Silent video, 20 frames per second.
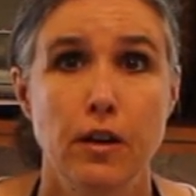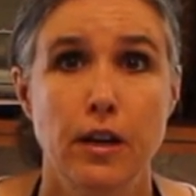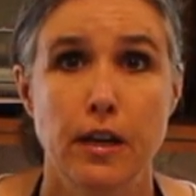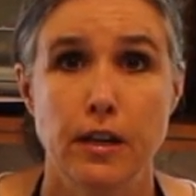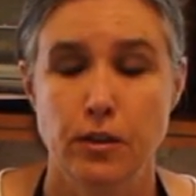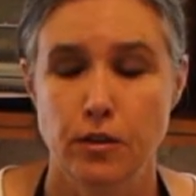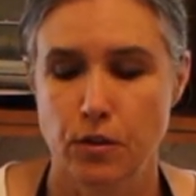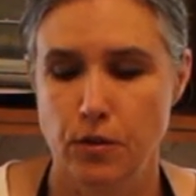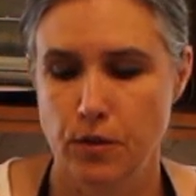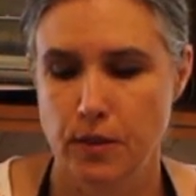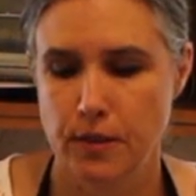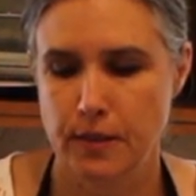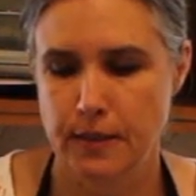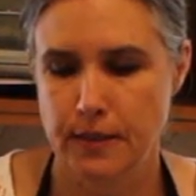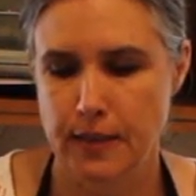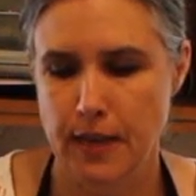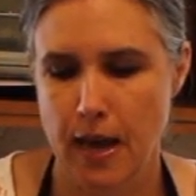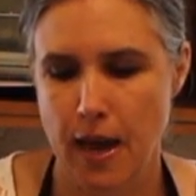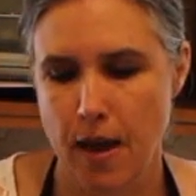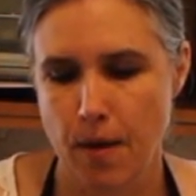Okay, so the
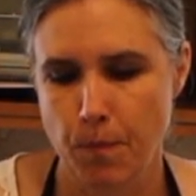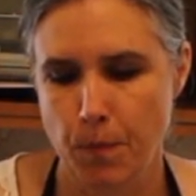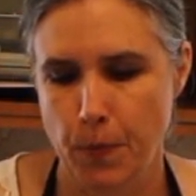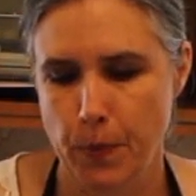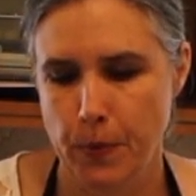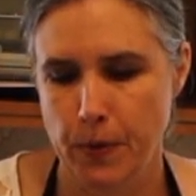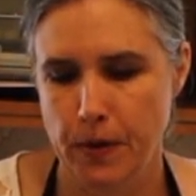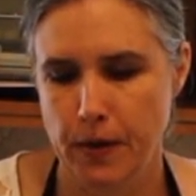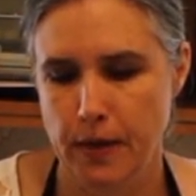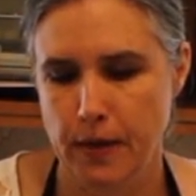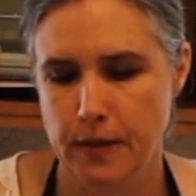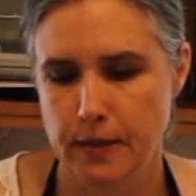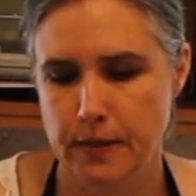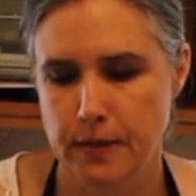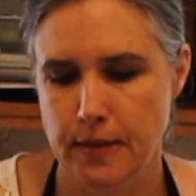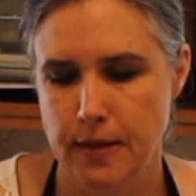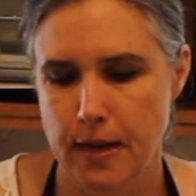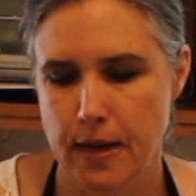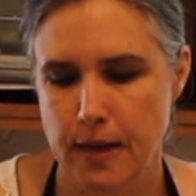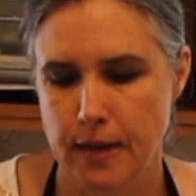sapwood
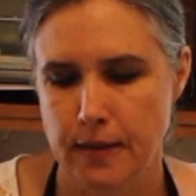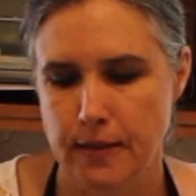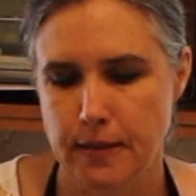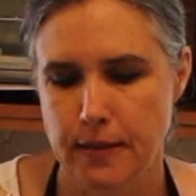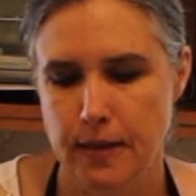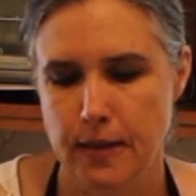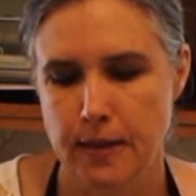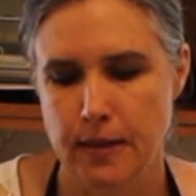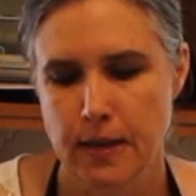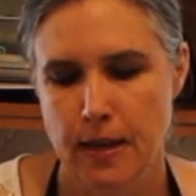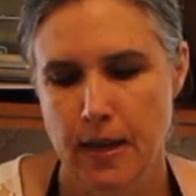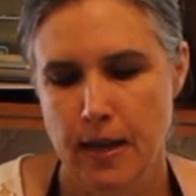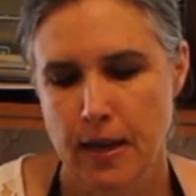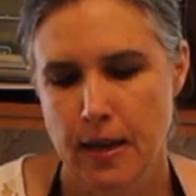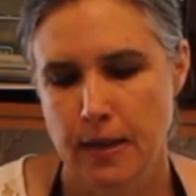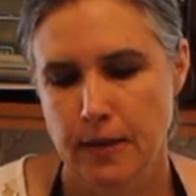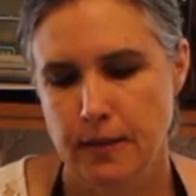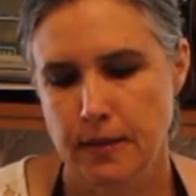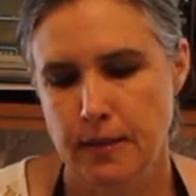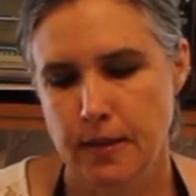is next. And
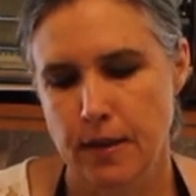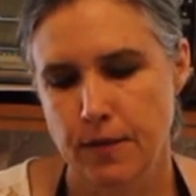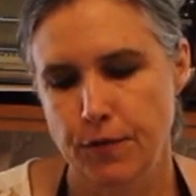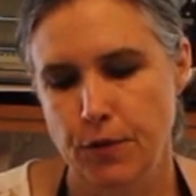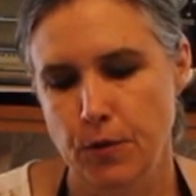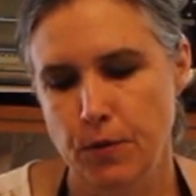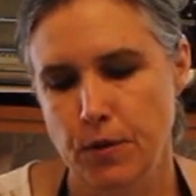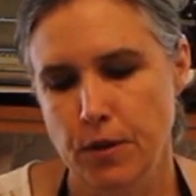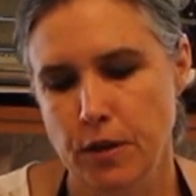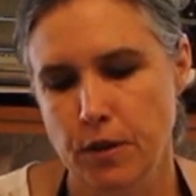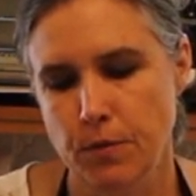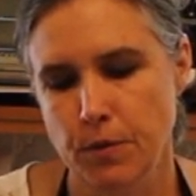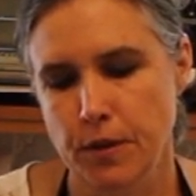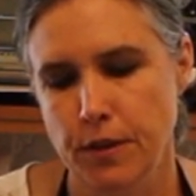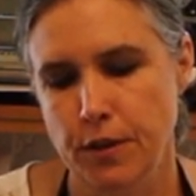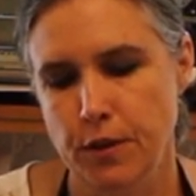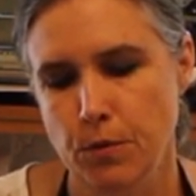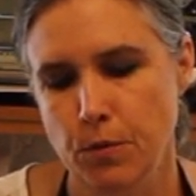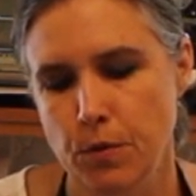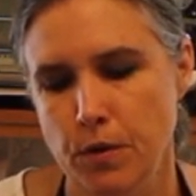see, if you look
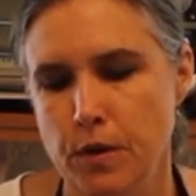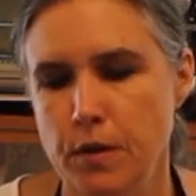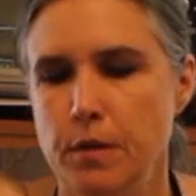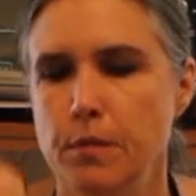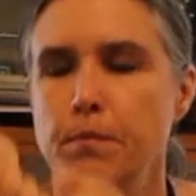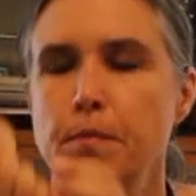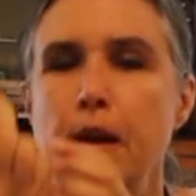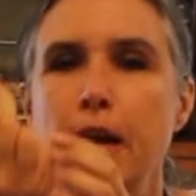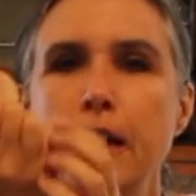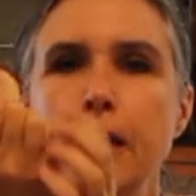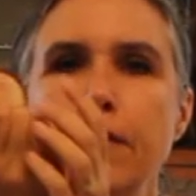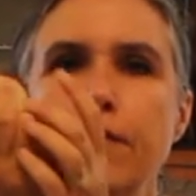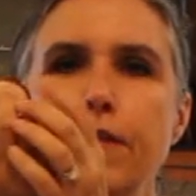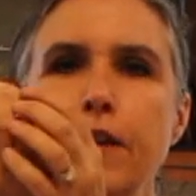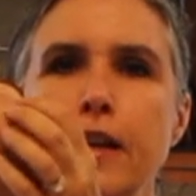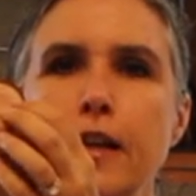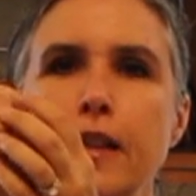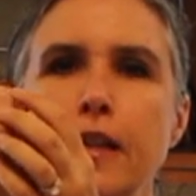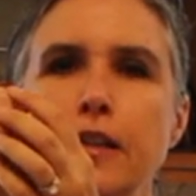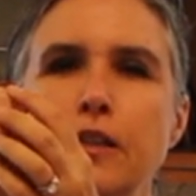with your
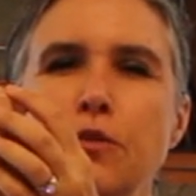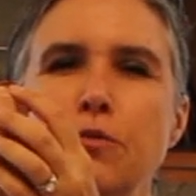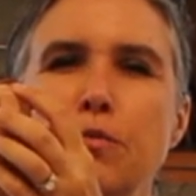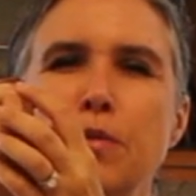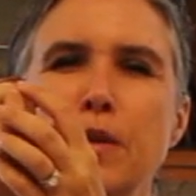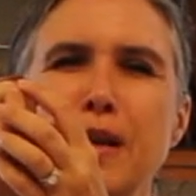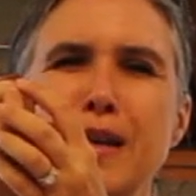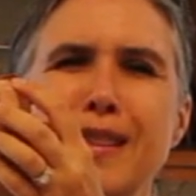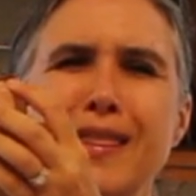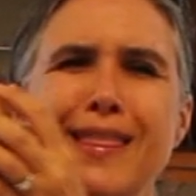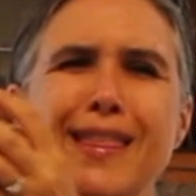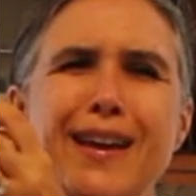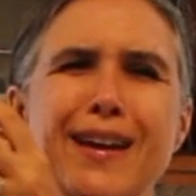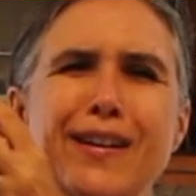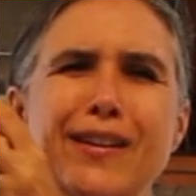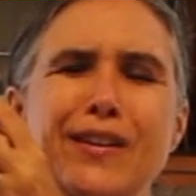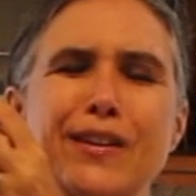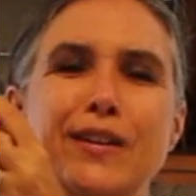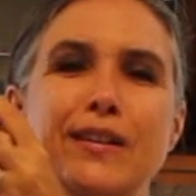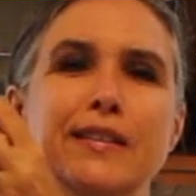magnifying glass, right
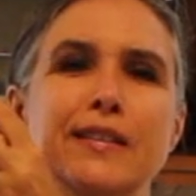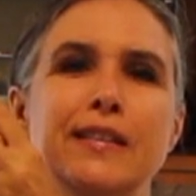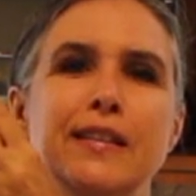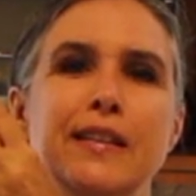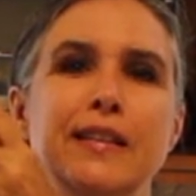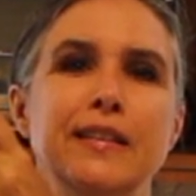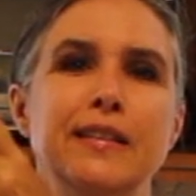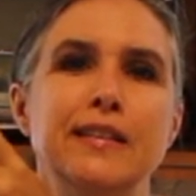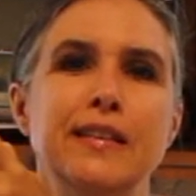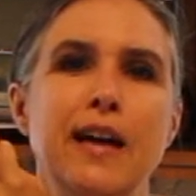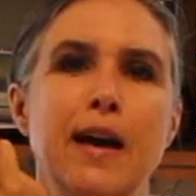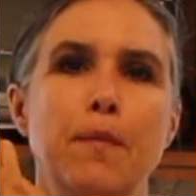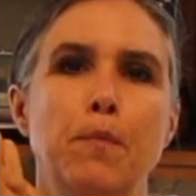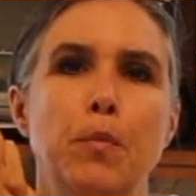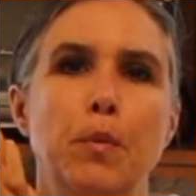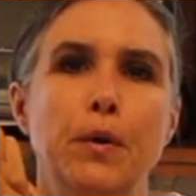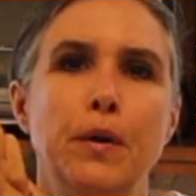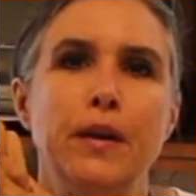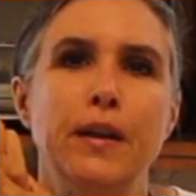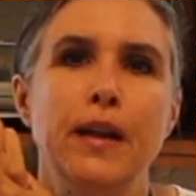there you can see the
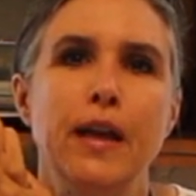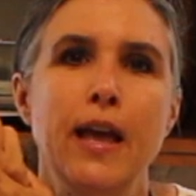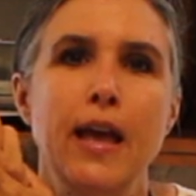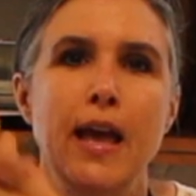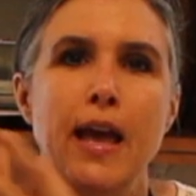sapwood.